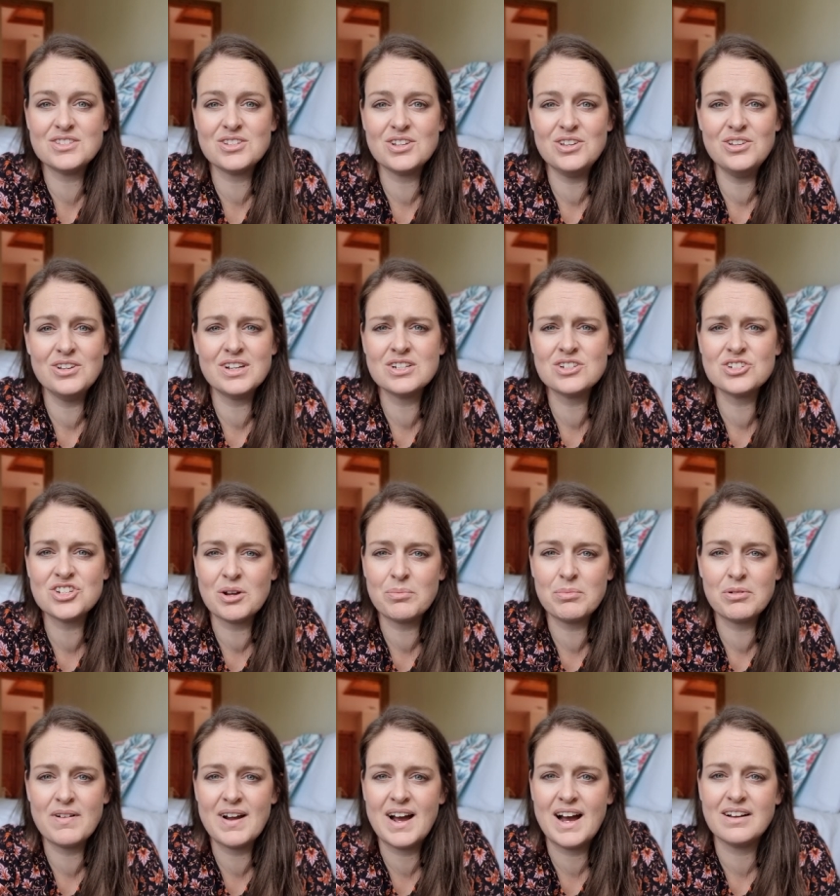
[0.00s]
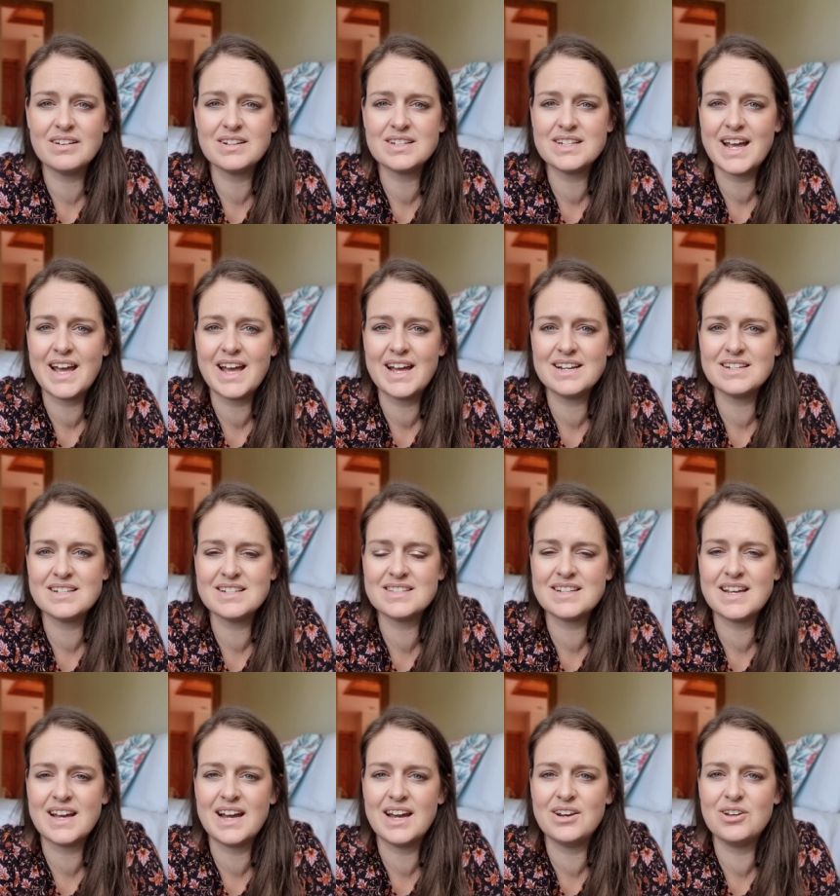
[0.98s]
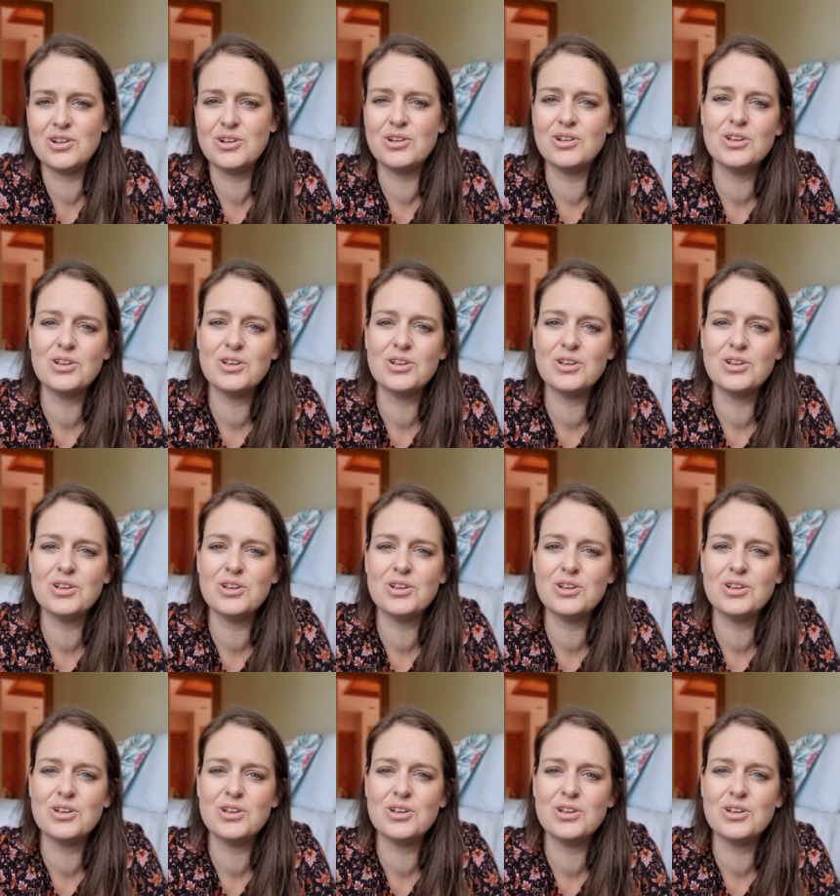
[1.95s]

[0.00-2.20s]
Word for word: so you can shop around and decide who